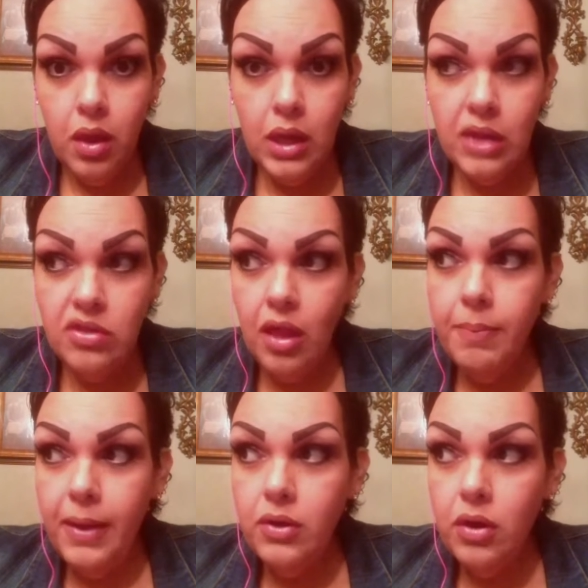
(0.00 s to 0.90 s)
and it's all
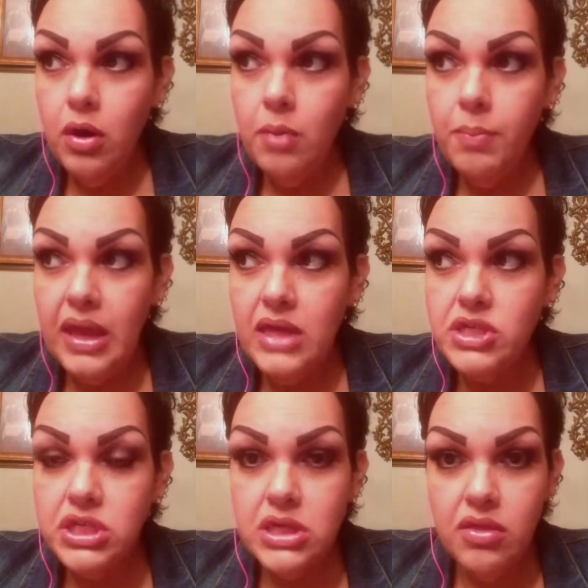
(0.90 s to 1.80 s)
about her, but yet
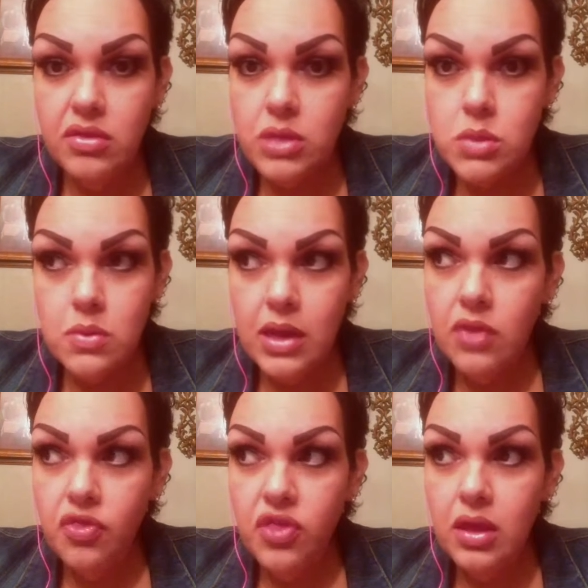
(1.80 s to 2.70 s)
she doesn't do
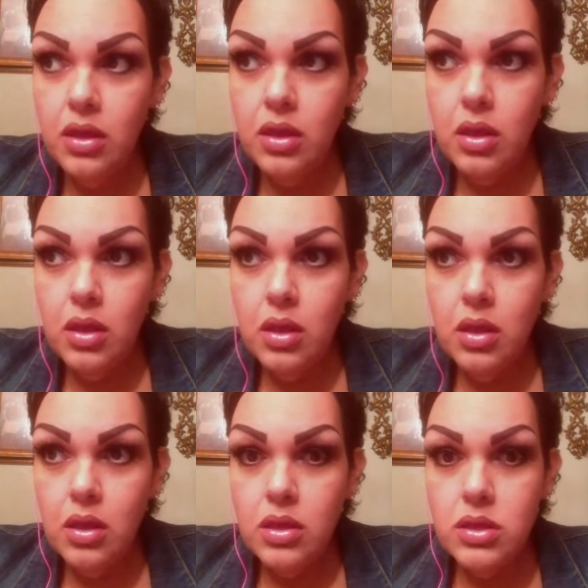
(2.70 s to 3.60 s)
anything
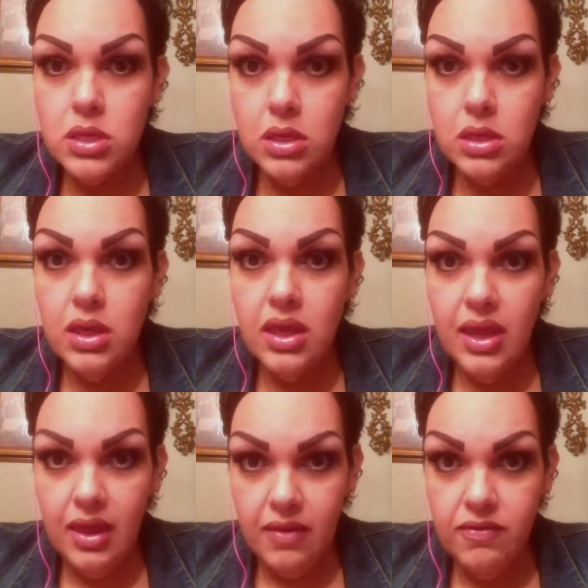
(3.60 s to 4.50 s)
to
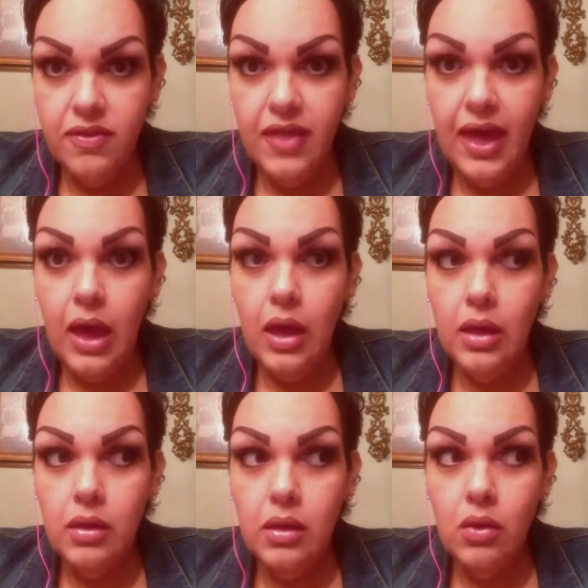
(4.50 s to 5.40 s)
get to that
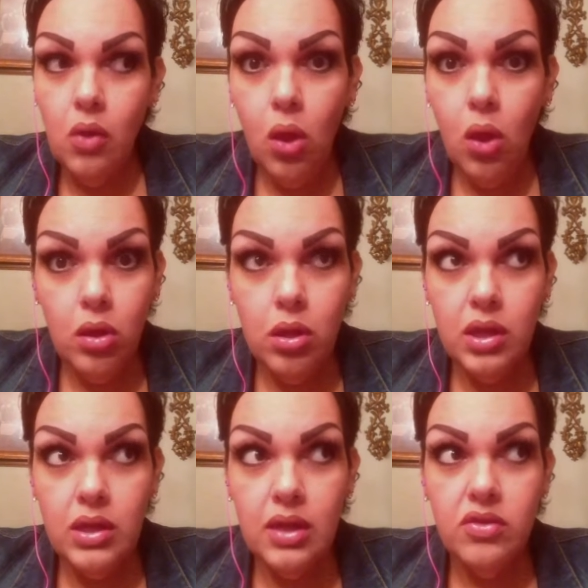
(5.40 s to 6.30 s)
goal.
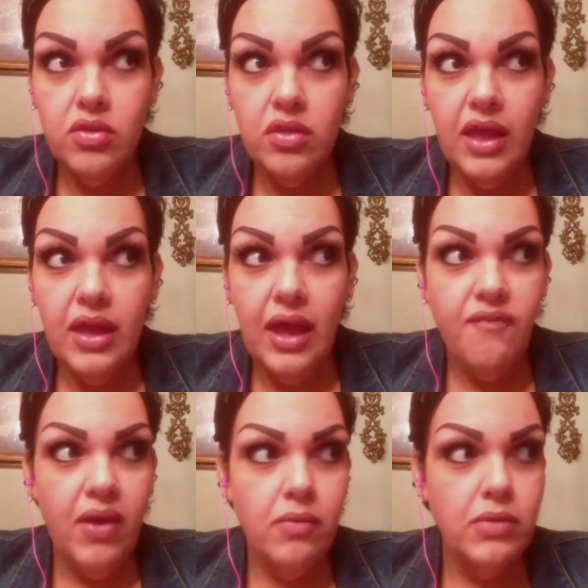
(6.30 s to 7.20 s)
And it's like, I
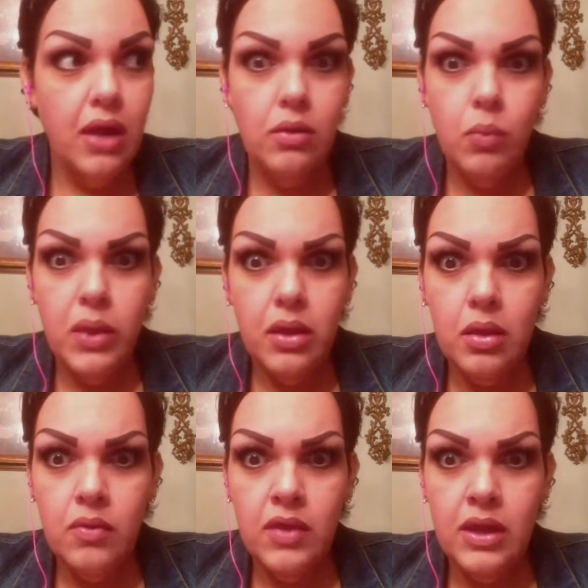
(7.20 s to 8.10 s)
found out a week
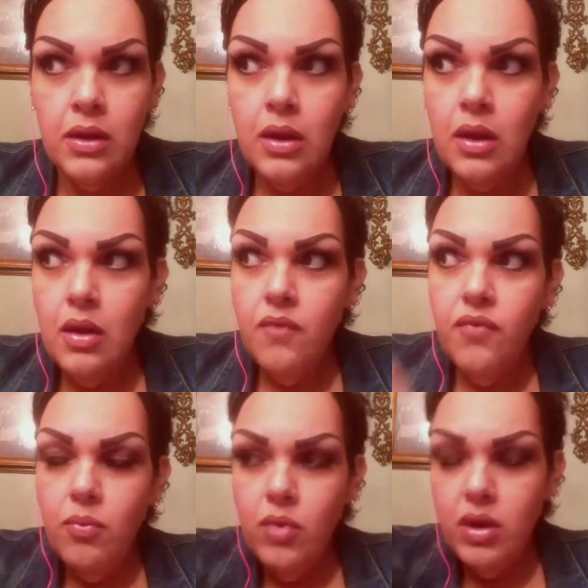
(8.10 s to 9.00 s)
ago that
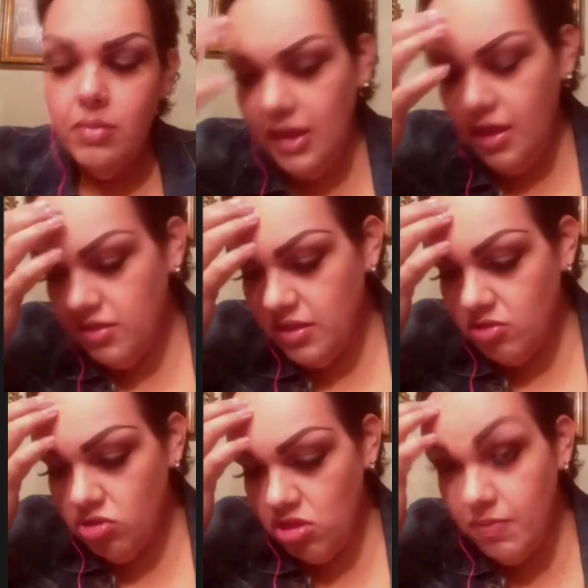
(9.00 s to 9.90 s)
from one of my cousins
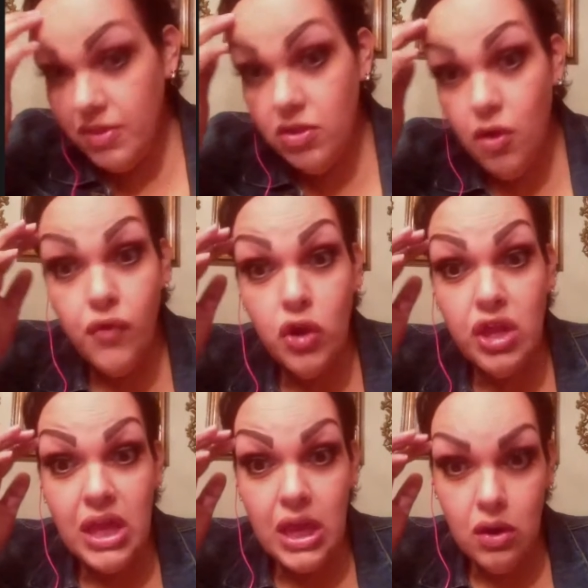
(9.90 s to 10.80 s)
that she's been there for
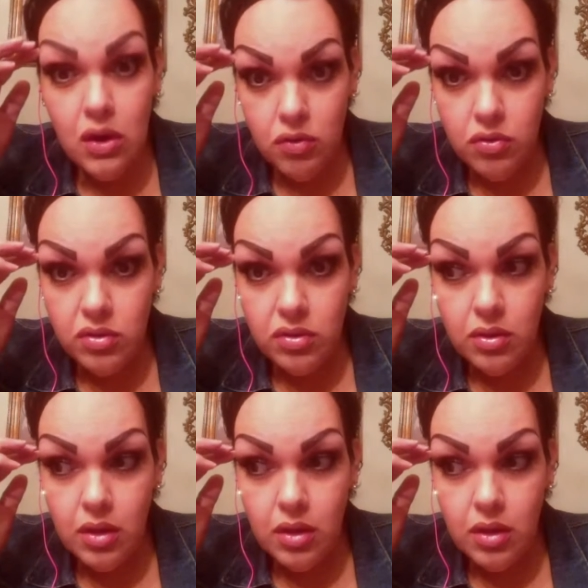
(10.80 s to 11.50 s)
years.